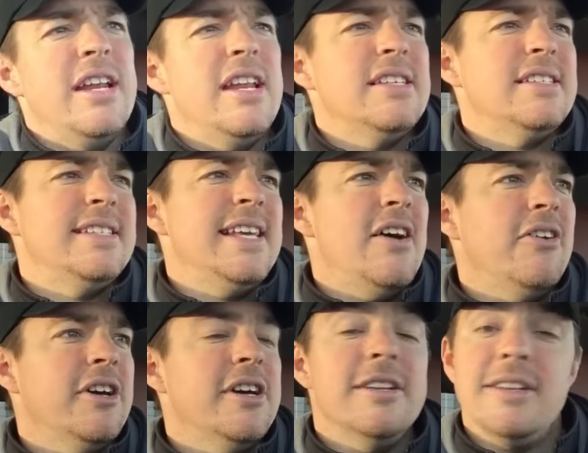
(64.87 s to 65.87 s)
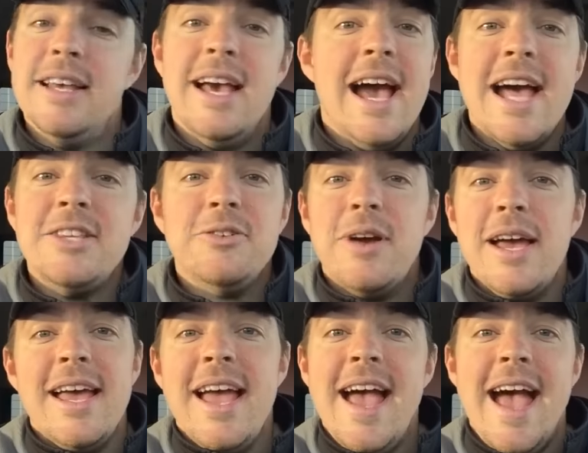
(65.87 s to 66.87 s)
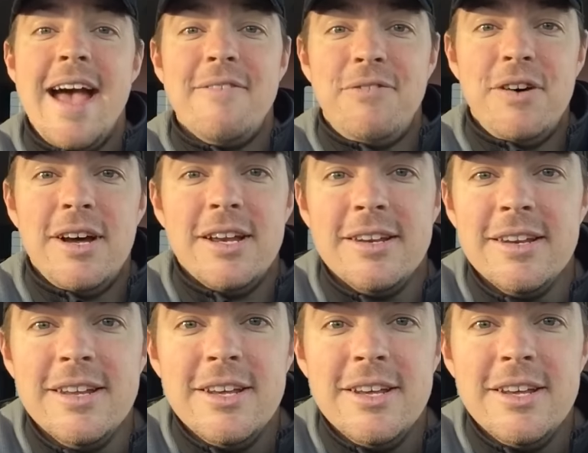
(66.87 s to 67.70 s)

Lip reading: It doesn't sound good. That's okay. Have fun.